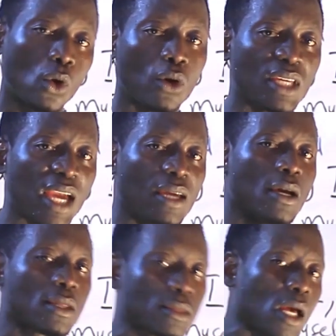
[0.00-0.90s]

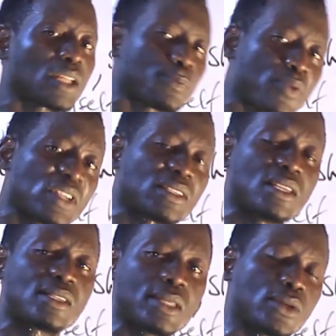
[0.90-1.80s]
Okay? Third
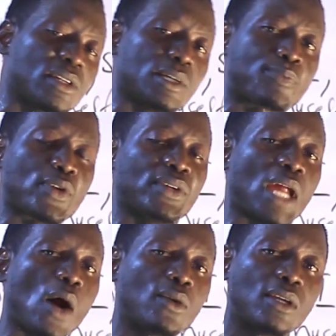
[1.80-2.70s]
person singular
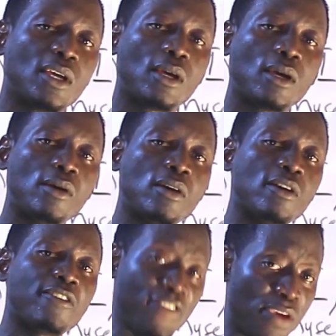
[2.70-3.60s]
pronoun,
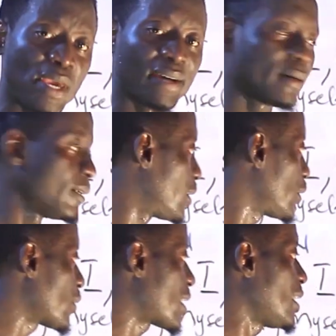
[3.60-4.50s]
female,
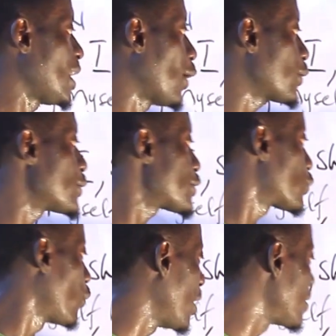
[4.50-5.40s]
you can now
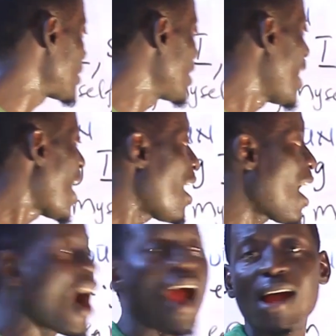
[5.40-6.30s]
use what?
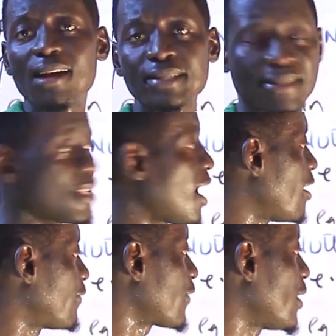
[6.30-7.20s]

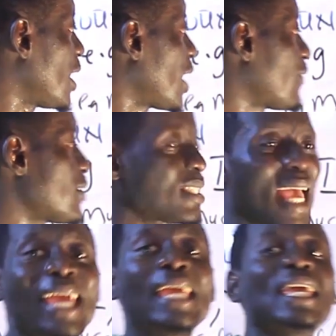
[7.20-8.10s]
Herself. If you
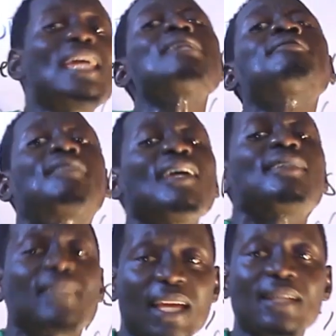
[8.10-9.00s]
say he
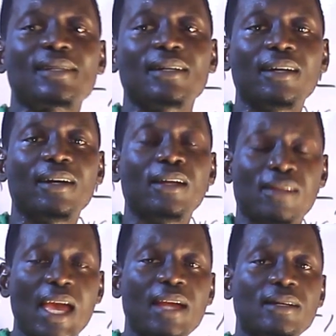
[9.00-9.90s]
did it,
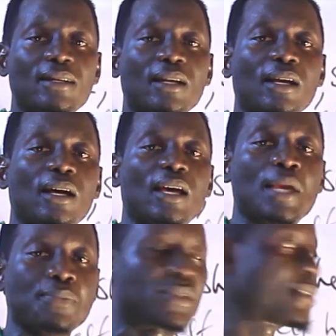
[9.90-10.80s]
then
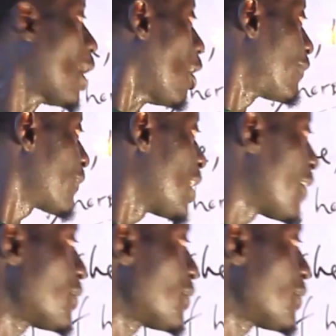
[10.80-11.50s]
himself.